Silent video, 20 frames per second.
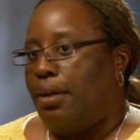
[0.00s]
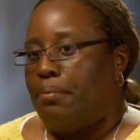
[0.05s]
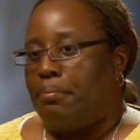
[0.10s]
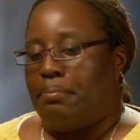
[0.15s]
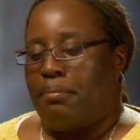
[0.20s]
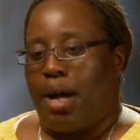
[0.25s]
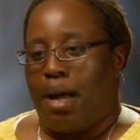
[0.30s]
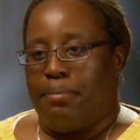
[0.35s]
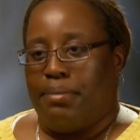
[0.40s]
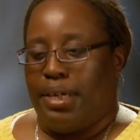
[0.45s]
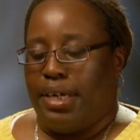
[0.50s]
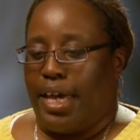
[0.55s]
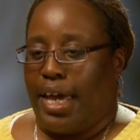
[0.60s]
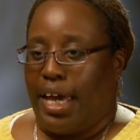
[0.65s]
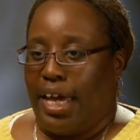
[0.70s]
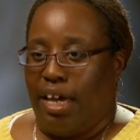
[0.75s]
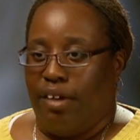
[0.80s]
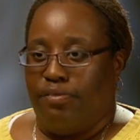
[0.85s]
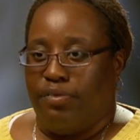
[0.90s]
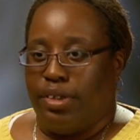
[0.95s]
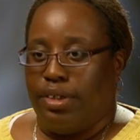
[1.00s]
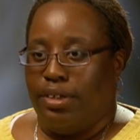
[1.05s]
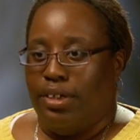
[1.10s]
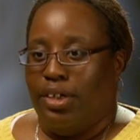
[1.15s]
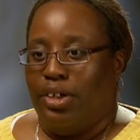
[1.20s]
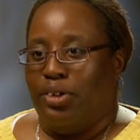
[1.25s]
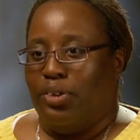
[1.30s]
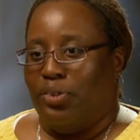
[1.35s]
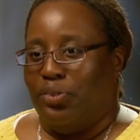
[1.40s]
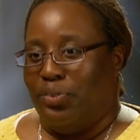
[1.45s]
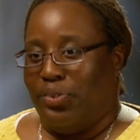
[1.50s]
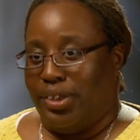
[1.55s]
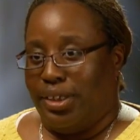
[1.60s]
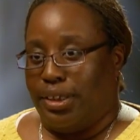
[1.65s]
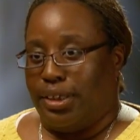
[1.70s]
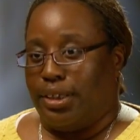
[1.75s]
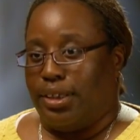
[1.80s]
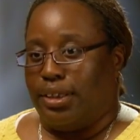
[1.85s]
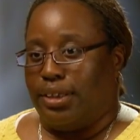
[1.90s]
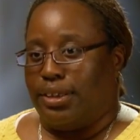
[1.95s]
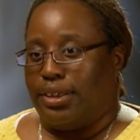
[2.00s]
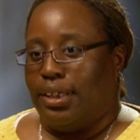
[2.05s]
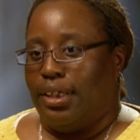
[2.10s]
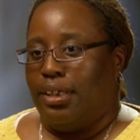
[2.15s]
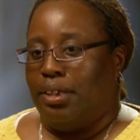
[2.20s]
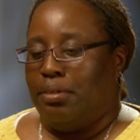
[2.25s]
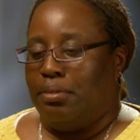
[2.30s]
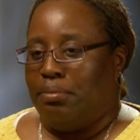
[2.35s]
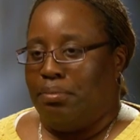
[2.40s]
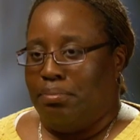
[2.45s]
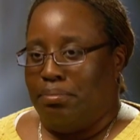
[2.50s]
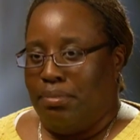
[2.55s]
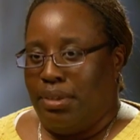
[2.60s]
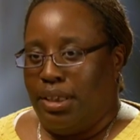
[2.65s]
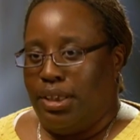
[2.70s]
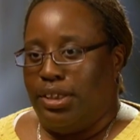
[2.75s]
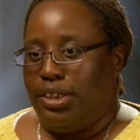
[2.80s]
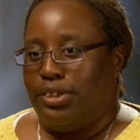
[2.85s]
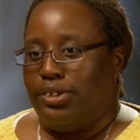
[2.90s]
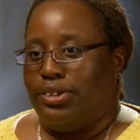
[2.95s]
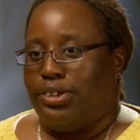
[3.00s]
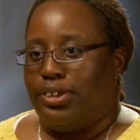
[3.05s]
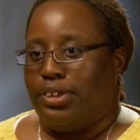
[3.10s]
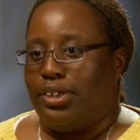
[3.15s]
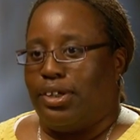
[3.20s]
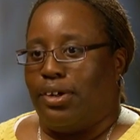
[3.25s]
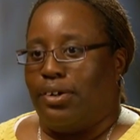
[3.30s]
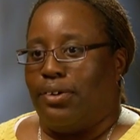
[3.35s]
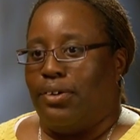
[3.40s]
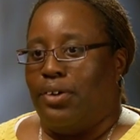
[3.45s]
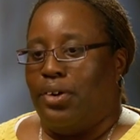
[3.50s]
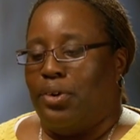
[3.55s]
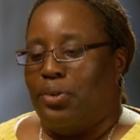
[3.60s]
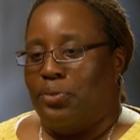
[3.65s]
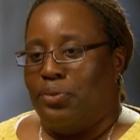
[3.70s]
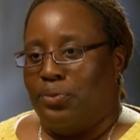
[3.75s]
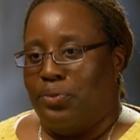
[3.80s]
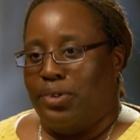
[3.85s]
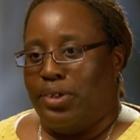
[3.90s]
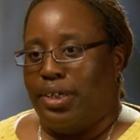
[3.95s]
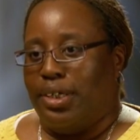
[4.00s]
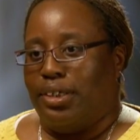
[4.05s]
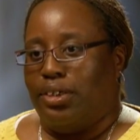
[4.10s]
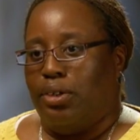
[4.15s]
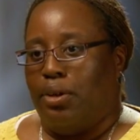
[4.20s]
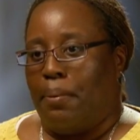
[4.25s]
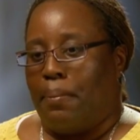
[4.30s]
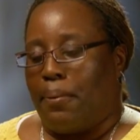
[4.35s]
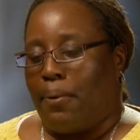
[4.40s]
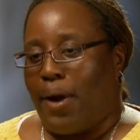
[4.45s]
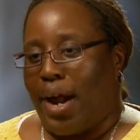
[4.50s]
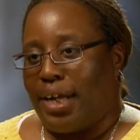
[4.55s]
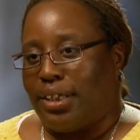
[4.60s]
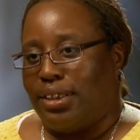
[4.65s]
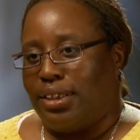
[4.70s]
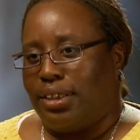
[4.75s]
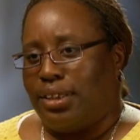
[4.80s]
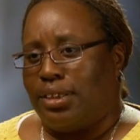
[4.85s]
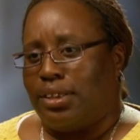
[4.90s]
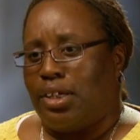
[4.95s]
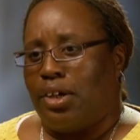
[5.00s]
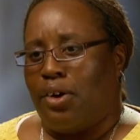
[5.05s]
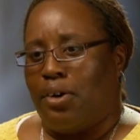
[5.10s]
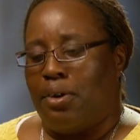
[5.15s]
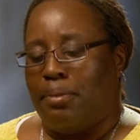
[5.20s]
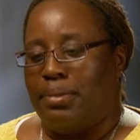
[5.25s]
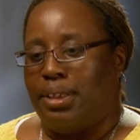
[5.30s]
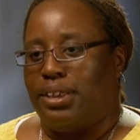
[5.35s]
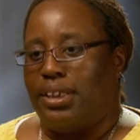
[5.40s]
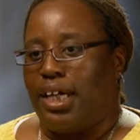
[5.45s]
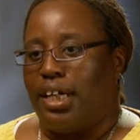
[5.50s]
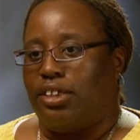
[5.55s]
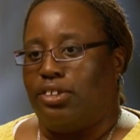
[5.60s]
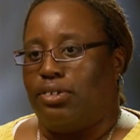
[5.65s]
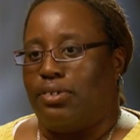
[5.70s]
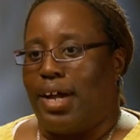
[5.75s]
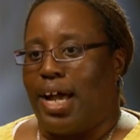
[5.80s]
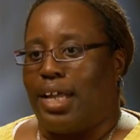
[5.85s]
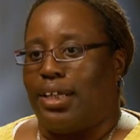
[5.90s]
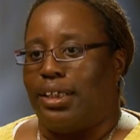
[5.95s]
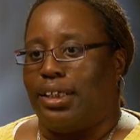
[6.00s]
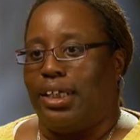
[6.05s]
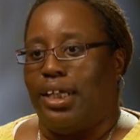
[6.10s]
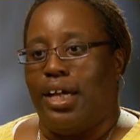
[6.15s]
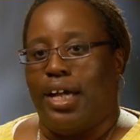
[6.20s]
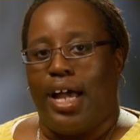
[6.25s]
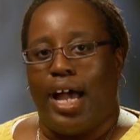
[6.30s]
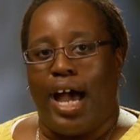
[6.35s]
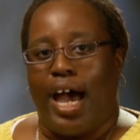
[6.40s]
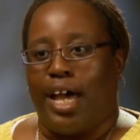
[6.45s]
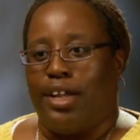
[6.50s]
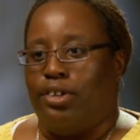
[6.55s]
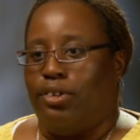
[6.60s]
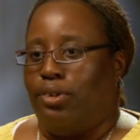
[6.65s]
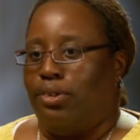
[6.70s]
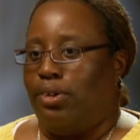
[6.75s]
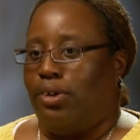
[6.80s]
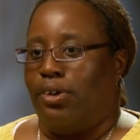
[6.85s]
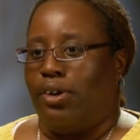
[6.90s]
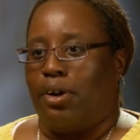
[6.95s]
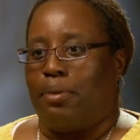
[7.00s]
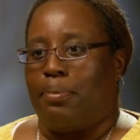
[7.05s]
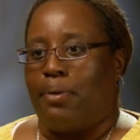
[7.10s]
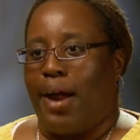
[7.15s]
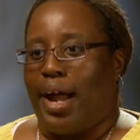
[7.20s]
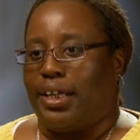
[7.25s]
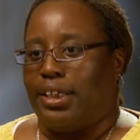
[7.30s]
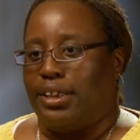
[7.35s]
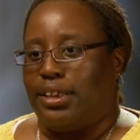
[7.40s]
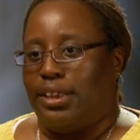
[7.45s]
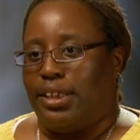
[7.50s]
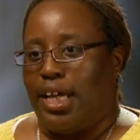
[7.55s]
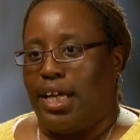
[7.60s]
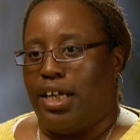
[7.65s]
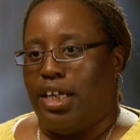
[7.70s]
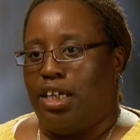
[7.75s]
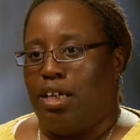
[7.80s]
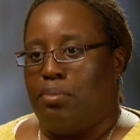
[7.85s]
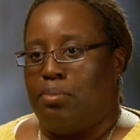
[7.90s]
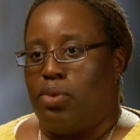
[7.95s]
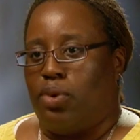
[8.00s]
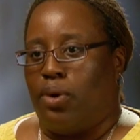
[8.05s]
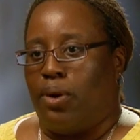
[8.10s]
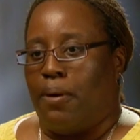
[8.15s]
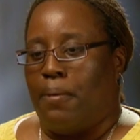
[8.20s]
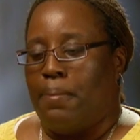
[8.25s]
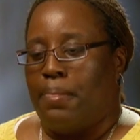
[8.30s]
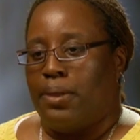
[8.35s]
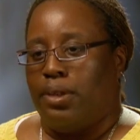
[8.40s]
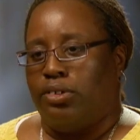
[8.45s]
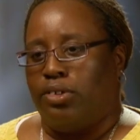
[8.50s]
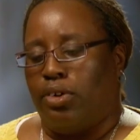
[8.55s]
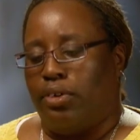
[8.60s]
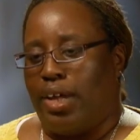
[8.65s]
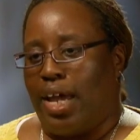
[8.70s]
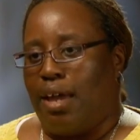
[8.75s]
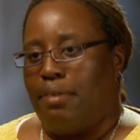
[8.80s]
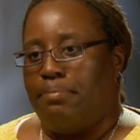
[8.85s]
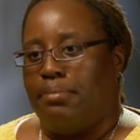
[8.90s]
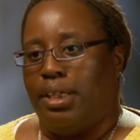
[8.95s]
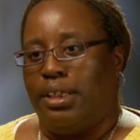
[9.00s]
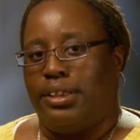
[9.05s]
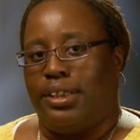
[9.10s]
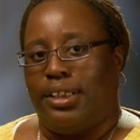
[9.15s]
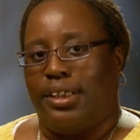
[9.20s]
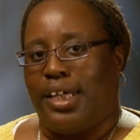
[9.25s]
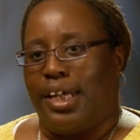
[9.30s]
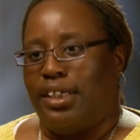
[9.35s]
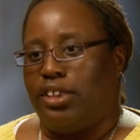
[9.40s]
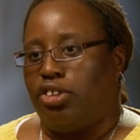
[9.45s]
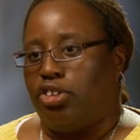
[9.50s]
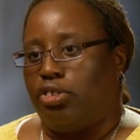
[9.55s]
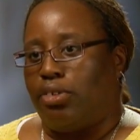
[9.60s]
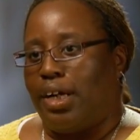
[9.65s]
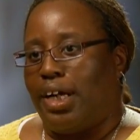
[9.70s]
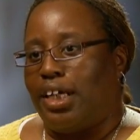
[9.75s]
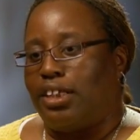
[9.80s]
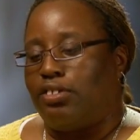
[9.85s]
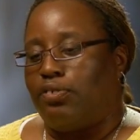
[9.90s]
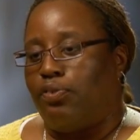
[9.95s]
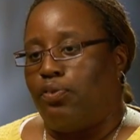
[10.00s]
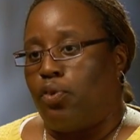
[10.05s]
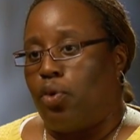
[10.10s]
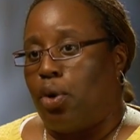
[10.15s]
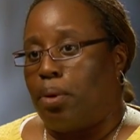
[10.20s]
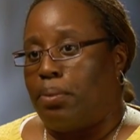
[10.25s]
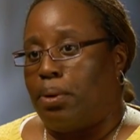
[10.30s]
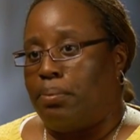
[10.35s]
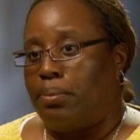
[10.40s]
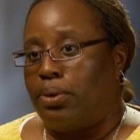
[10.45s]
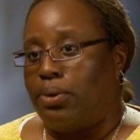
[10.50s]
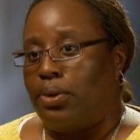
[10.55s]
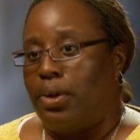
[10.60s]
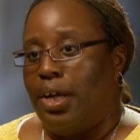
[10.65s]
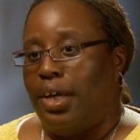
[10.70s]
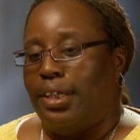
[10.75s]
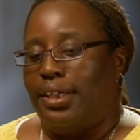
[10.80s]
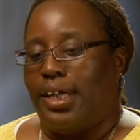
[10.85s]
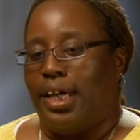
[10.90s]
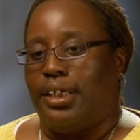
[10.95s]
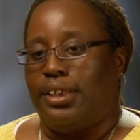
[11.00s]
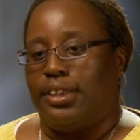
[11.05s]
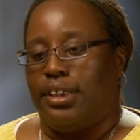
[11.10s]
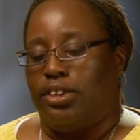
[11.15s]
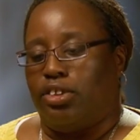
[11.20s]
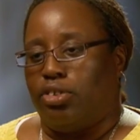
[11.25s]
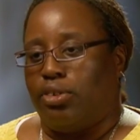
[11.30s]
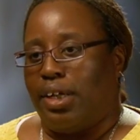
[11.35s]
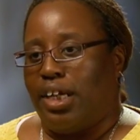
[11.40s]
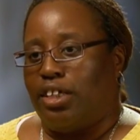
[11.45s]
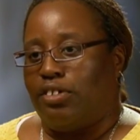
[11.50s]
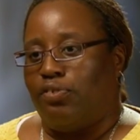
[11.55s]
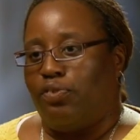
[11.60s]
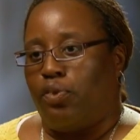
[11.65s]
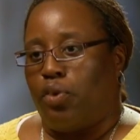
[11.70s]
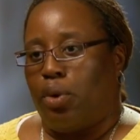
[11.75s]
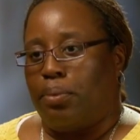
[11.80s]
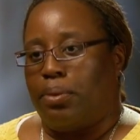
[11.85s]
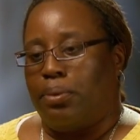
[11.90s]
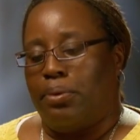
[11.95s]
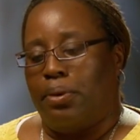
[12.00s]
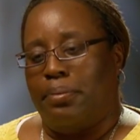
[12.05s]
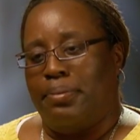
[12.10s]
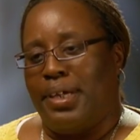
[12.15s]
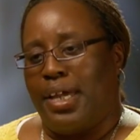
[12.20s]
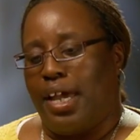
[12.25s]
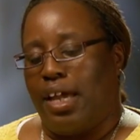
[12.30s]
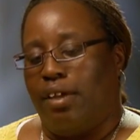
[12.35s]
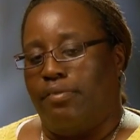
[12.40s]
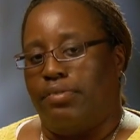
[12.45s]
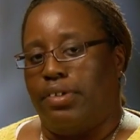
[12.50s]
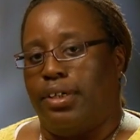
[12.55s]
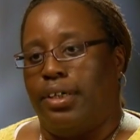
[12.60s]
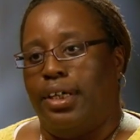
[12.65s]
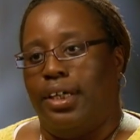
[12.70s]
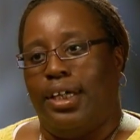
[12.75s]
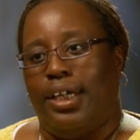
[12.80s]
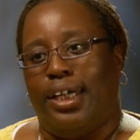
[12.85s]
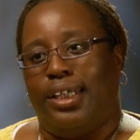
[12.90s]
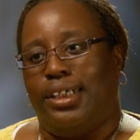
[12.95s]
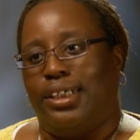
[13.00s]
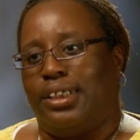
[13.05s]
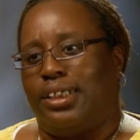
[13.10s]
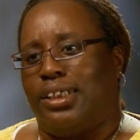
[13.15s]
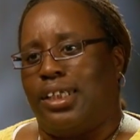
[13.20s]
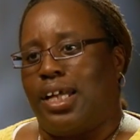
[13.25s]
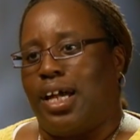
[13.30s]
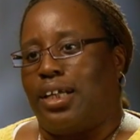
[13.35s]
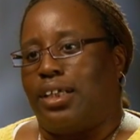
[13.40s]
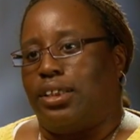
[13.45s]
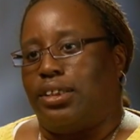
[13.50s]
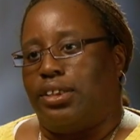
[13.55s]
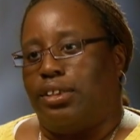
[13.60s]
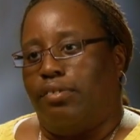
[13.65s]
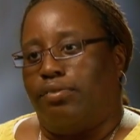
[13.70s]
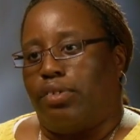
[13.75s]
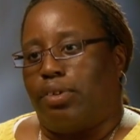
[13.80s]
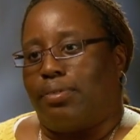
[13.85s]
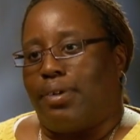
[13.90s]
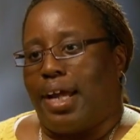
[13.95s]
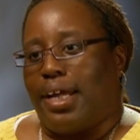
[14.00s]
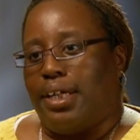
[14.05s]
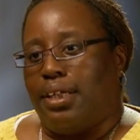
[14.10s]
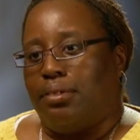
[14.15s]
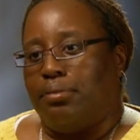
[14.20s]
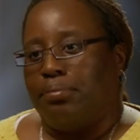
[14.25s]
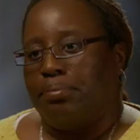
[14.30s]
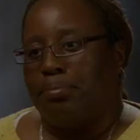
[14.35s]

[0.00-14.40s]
My behavior was, many years ago, one who practiced homosexuality. I no longer practice that anymore. So that means that that is transformable. That is a transformable behavior, and it's not a civil right.